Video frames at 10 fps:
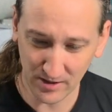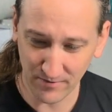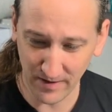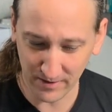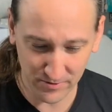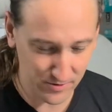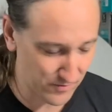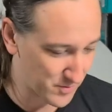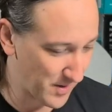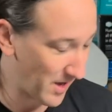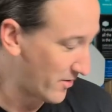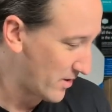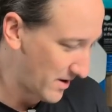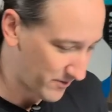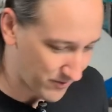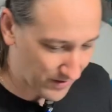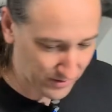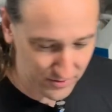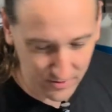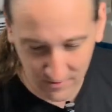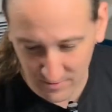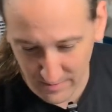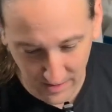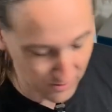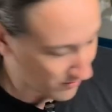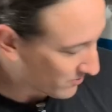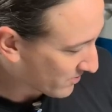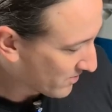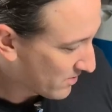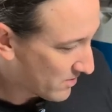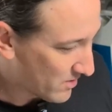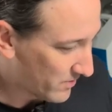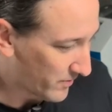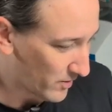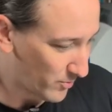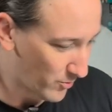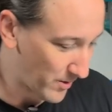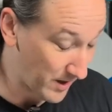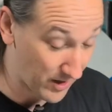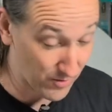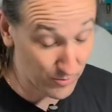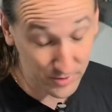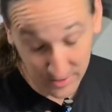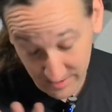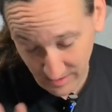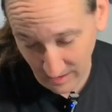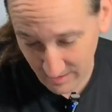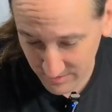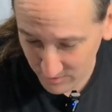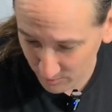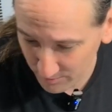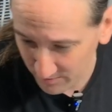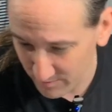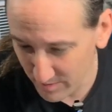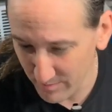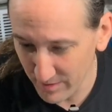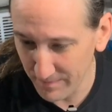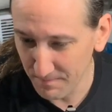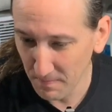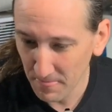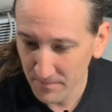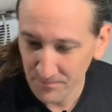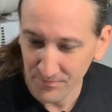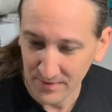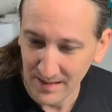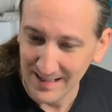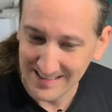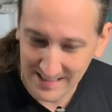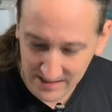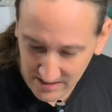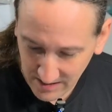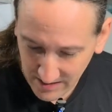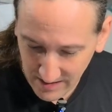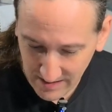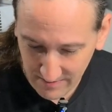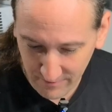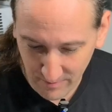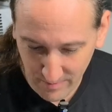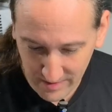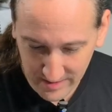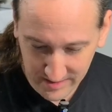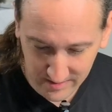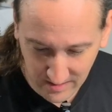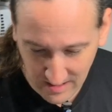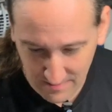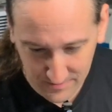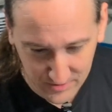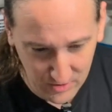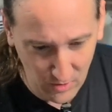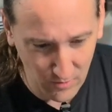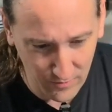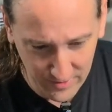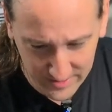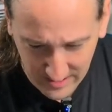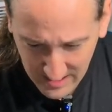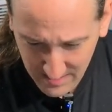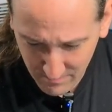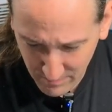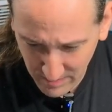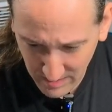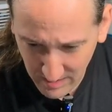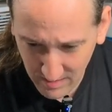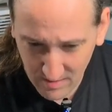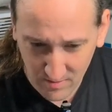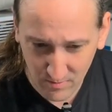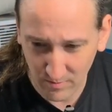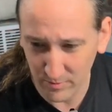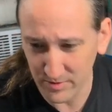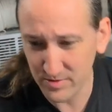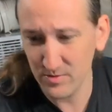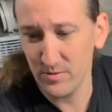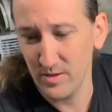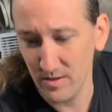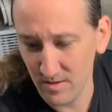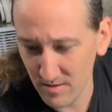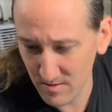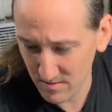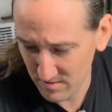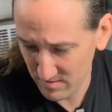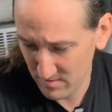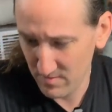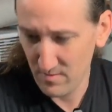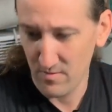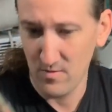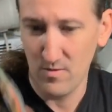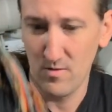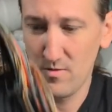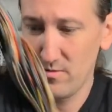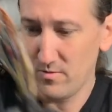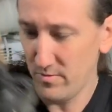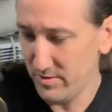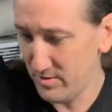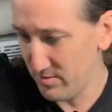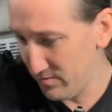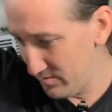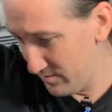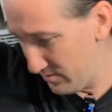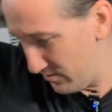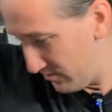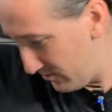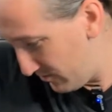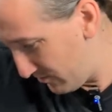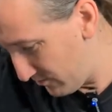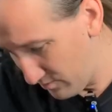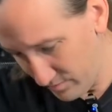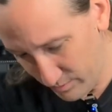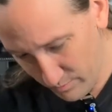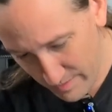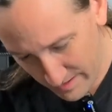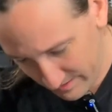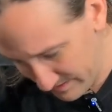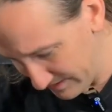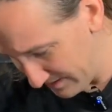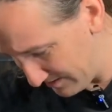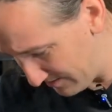check the factory service manual. I don't have the factory service manual available right here, which is kind of stupid of me, but it's easy to get at from my desktop. So for the time being, what we'll do here, I'm going to roll you back